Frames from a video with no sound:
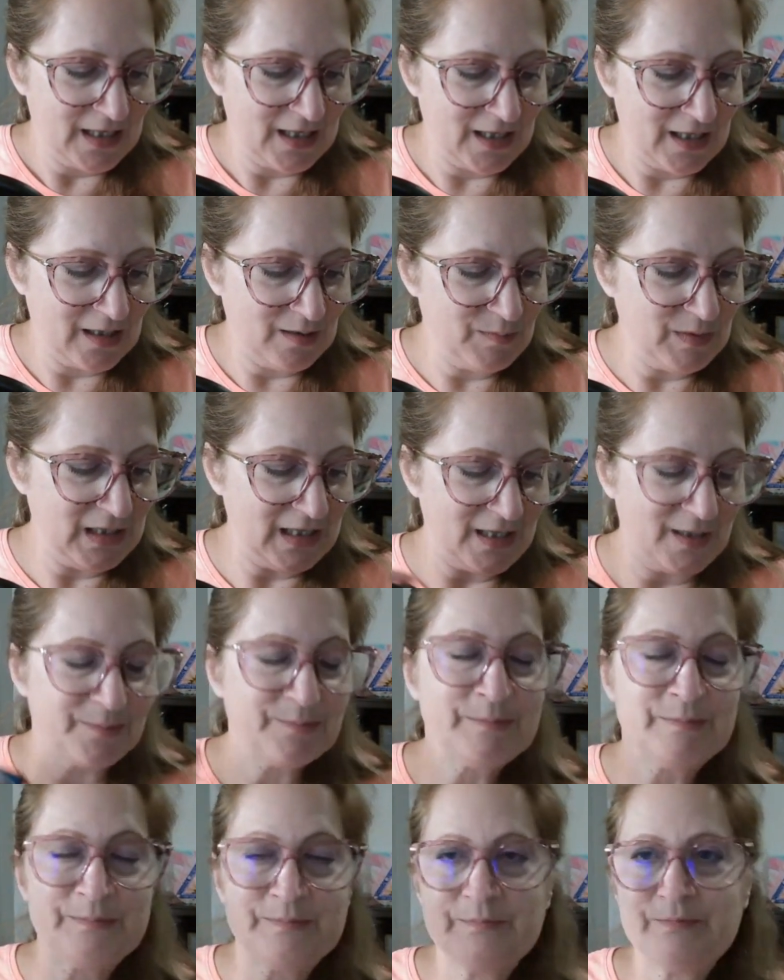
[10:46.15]
Um, yeah,
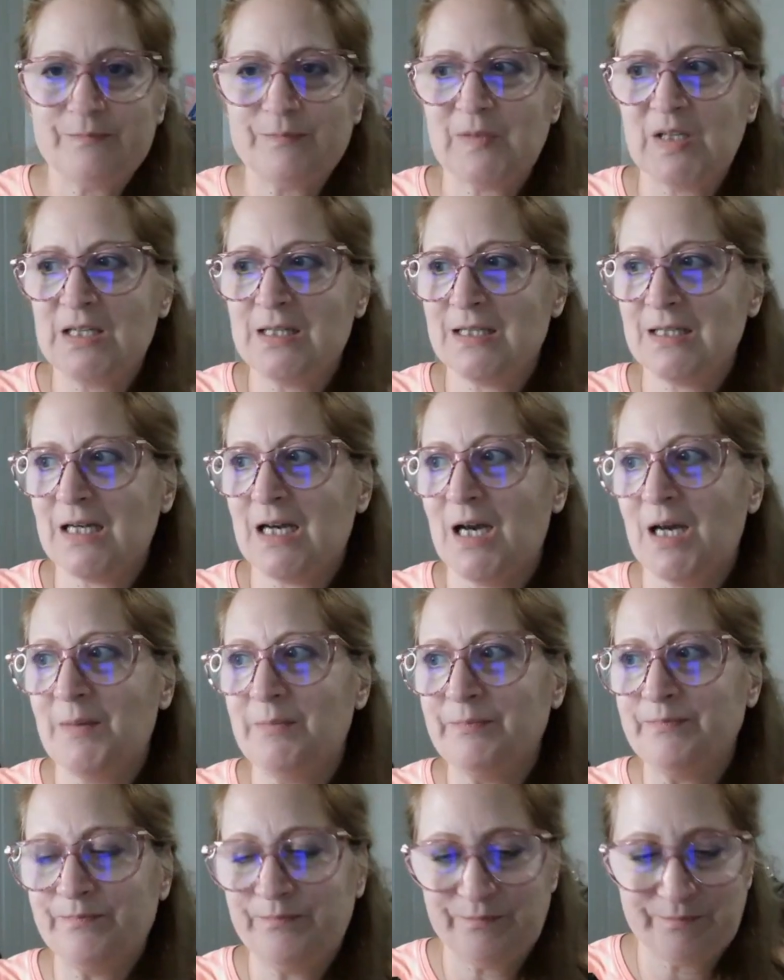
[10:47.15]
it's
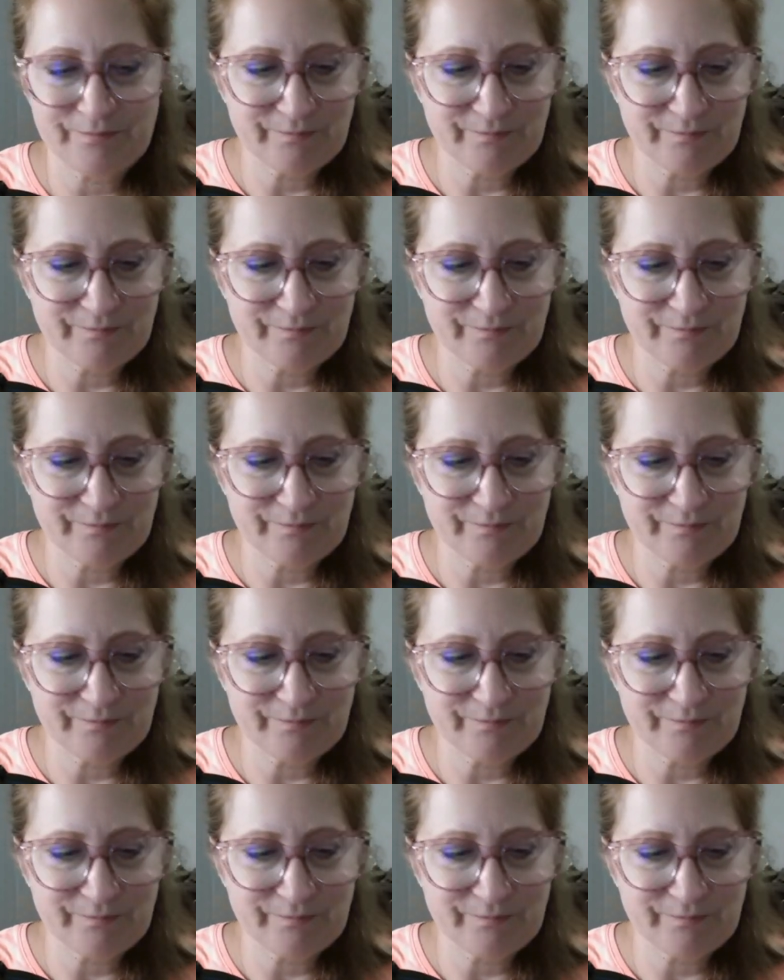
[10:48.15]
time.